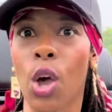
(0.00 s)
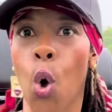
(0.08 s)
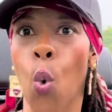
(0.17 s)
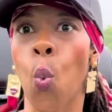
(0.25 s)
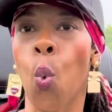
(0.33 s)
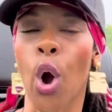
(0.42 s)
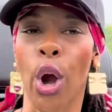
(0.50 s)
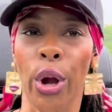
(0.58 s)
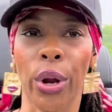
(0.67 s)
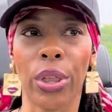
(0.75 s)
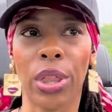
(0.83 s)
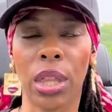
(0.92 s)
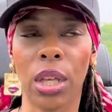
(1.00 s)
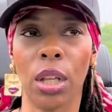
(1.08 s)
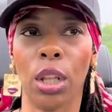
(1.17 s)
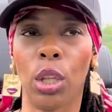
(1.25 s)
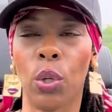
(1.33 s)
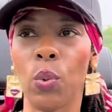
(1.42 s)
worth
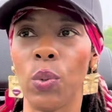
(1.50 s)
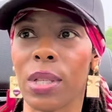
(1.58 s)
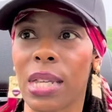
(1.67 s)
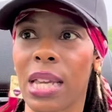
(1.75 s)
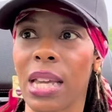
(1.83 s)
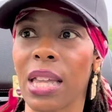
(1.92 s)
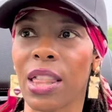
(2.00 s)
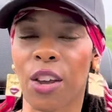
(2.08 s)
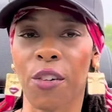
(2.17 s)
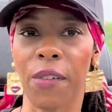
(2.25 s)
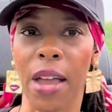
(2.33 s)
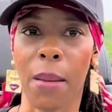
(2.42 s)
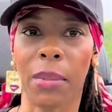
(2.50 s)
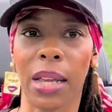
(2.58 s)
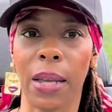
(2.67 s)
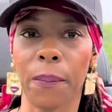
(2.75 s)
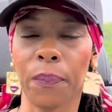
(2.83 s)
losing their family,